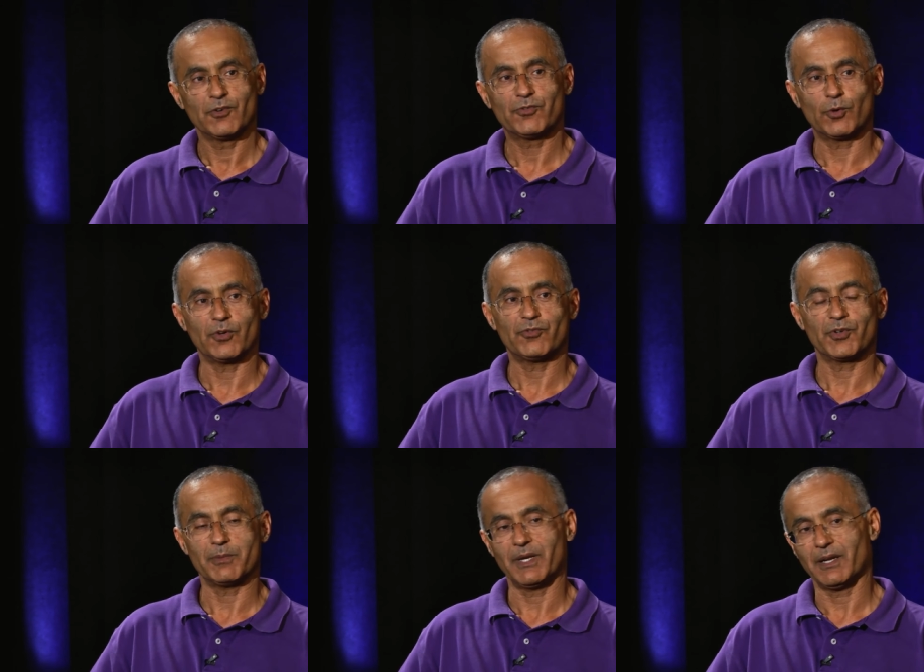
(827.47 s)
for
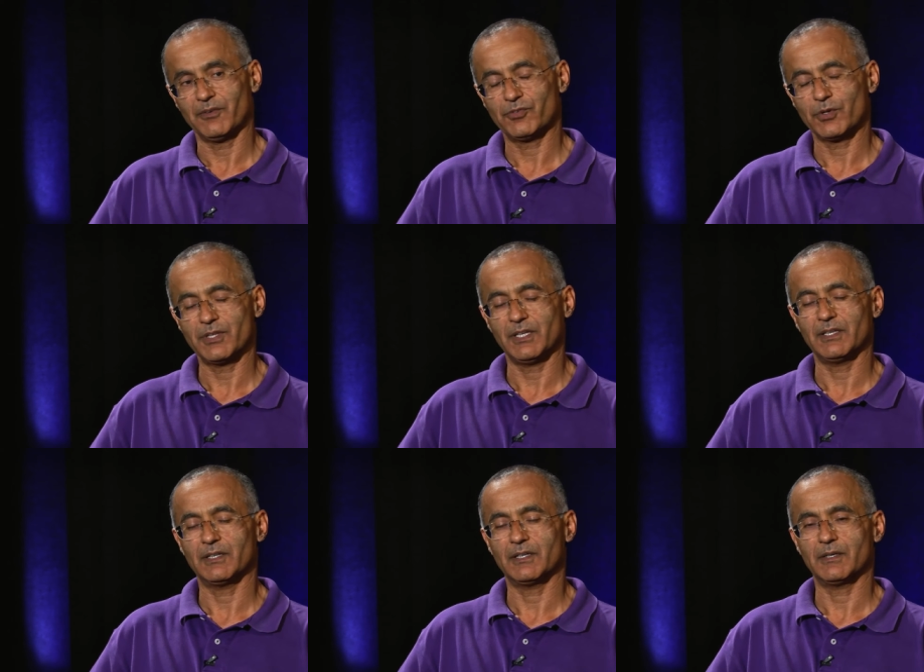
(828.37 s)
for the for
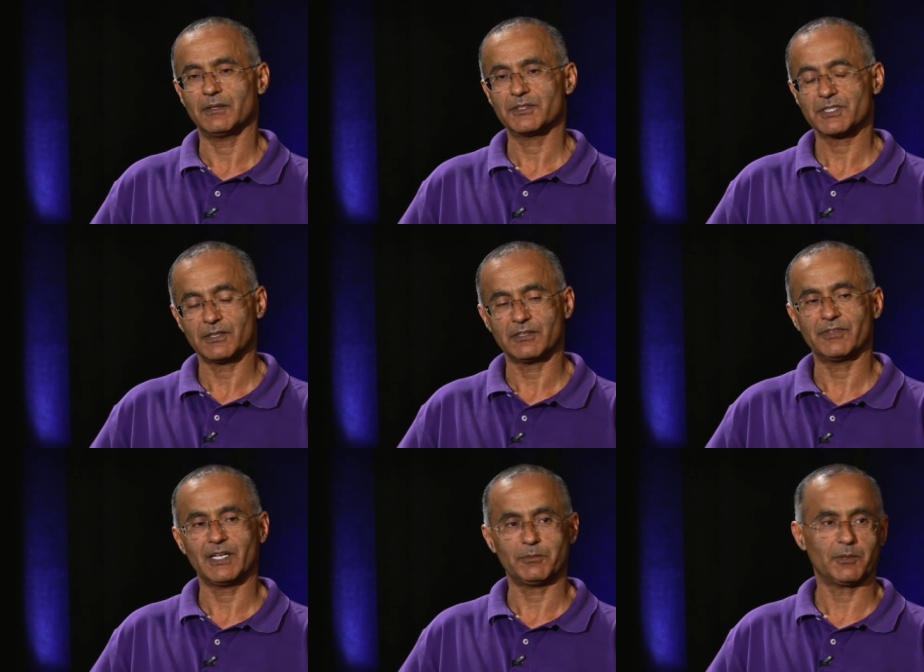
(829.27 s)
the uh,
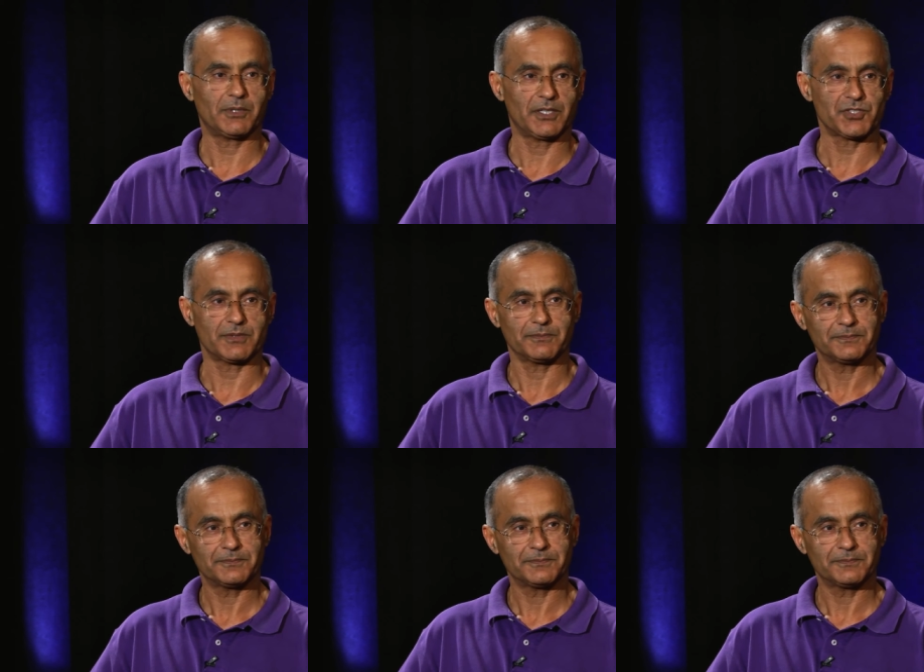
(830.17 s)
Silicon Valley population.